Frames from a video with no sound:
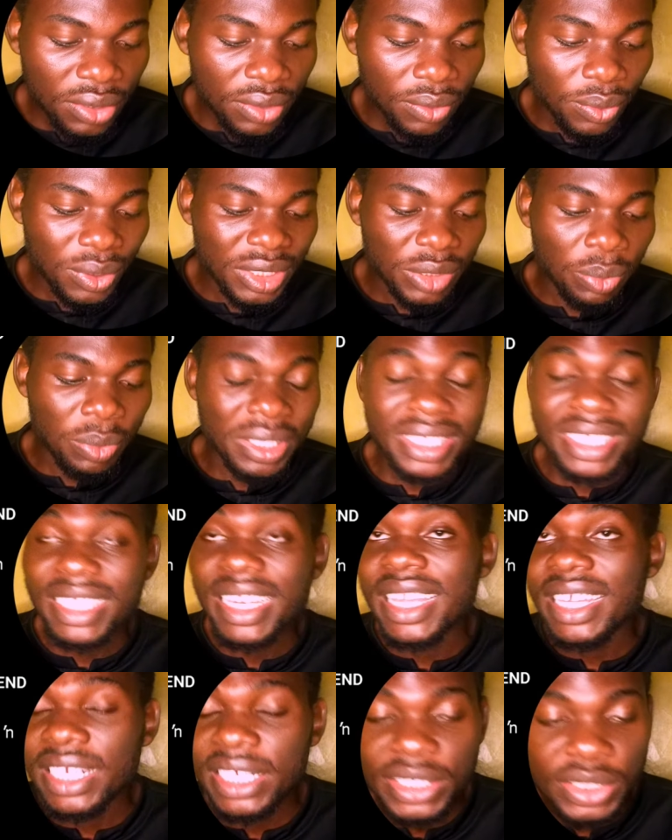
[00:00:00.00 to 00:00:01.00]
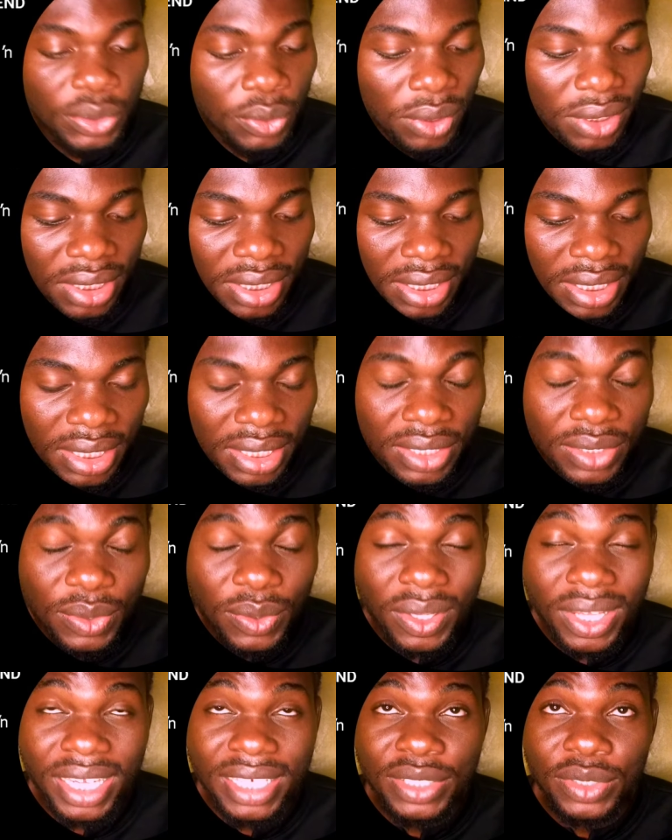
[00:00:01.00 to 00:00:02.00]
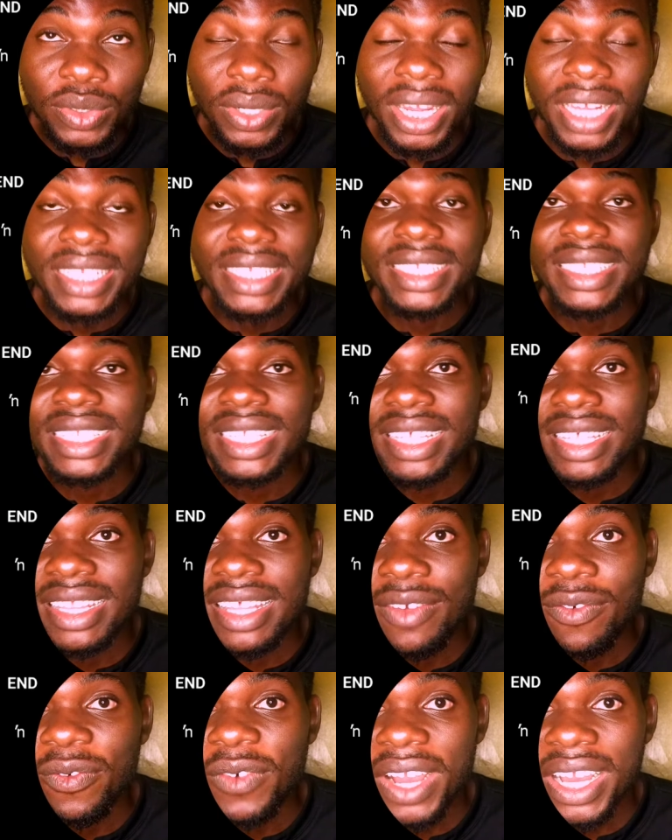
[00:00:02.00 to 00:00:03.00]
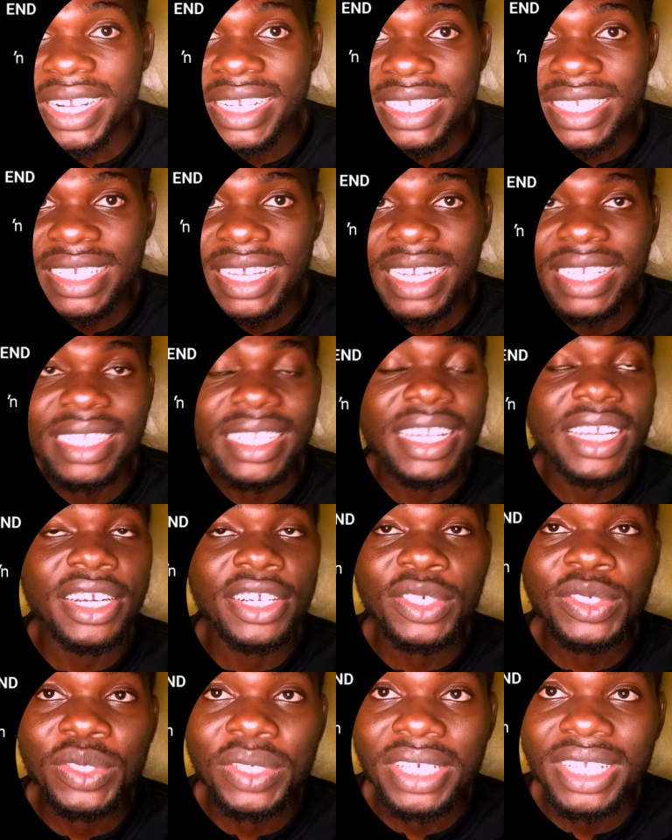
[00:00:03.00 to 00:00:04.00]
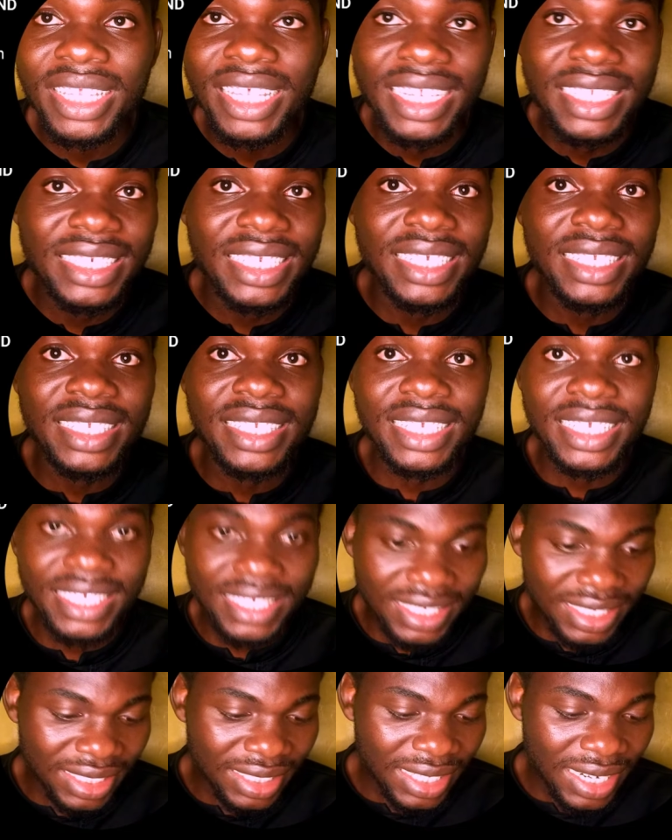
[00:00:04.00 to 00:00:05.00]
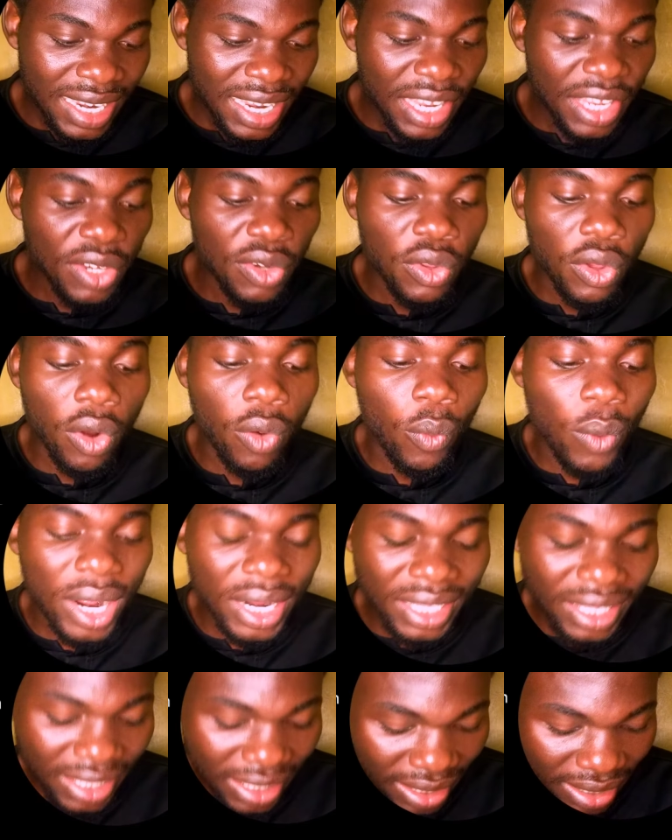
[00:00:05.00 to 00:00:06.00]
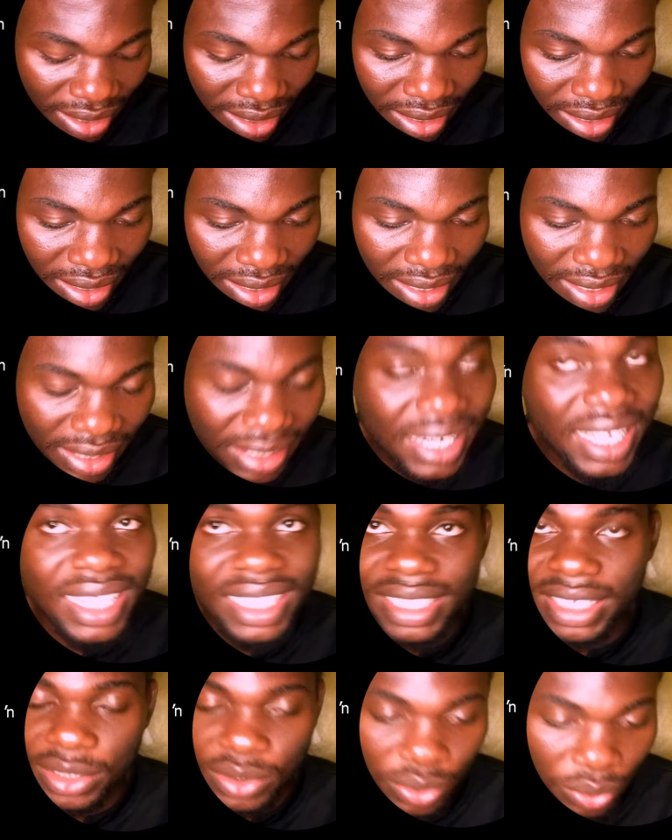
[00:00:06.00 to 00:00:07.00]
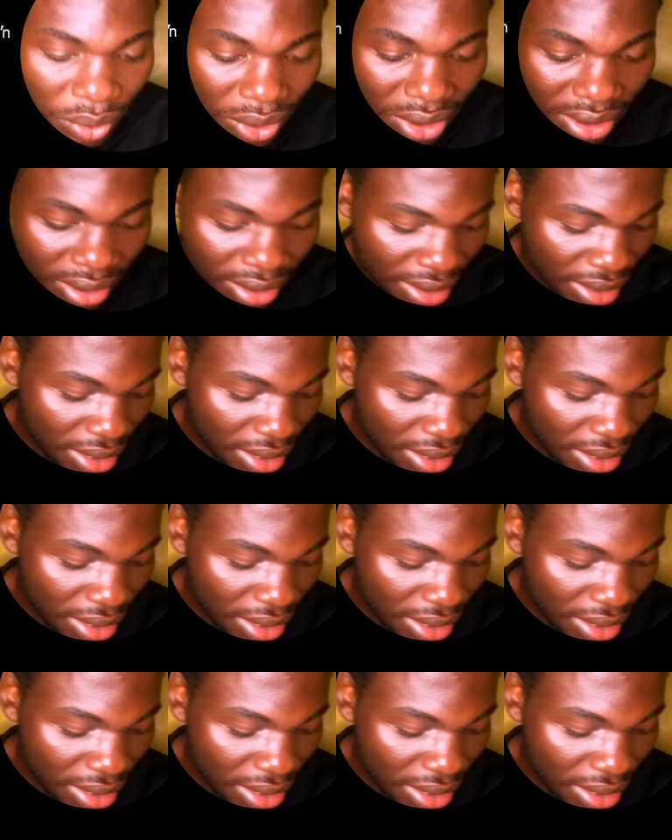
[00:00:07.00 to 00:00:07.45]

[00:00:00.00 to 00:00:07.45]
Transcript: which means directory, so that you can see the files and directory that exist in your working directory.